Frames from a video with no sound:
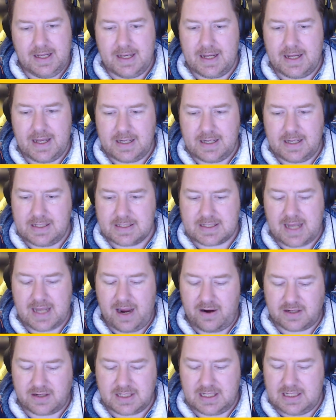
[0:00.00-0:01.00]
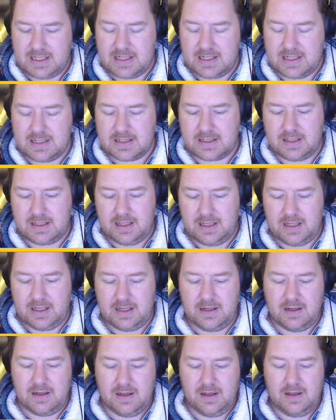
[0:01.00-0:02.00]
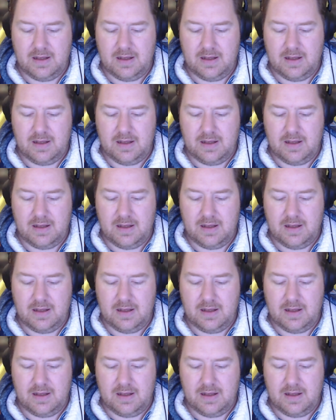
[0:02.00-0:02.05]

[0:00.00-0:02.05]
and his character is the